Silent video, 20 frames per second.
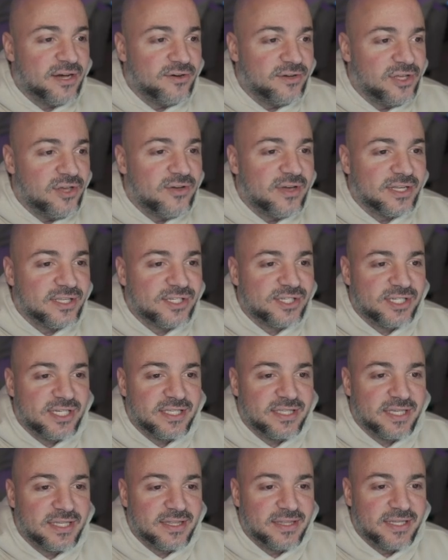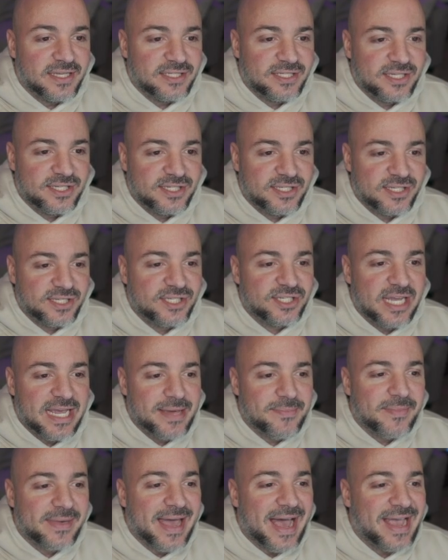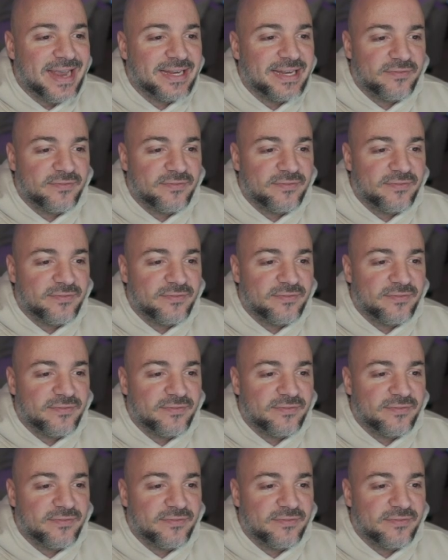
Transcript: you can see that this is the same kind of